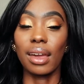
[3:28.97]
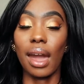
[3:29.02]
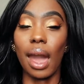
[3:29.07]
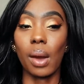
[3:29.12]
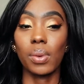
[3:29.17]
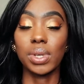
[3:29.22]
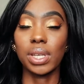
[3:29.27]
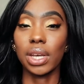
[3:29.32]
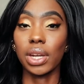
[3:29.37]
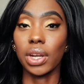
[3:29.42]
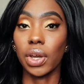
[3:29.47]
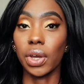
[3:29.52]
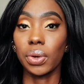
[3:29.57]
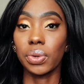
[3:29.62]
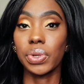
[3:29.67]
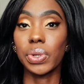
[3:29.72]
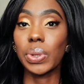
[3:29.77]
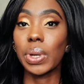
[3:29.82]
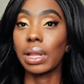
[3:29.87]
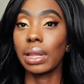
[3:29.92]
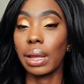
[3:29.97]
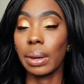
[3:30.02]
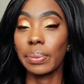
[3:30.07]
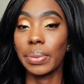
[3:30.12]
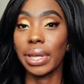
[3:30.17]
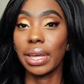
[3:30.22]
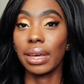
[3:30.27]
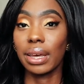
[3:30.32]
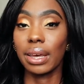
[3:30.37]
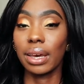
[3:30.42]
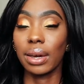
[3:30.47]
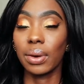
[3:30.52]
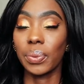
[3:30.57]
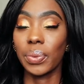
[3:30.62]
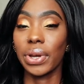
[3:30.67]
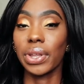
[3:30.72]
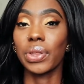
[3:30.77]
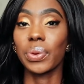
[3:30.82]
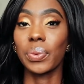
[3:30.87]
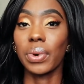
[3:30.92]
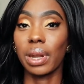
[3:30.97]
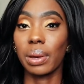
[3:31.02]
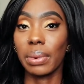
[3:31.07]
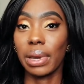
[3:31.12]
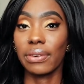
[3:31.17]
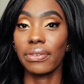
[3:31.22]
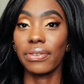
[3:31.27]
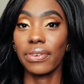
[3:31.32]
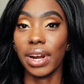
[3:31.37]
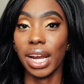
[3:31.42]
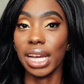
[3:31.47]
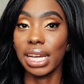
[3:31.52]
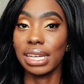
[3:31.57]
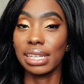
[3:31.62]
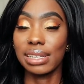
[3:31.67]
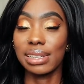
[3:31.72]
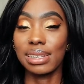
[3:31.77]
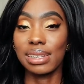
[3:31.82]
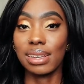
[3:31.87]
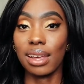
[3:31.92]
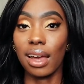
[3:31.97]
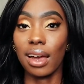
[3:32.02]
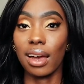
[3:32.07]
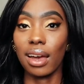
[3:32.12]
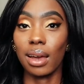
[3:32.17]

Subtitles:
I was gonna go to Colombia with one of my friends.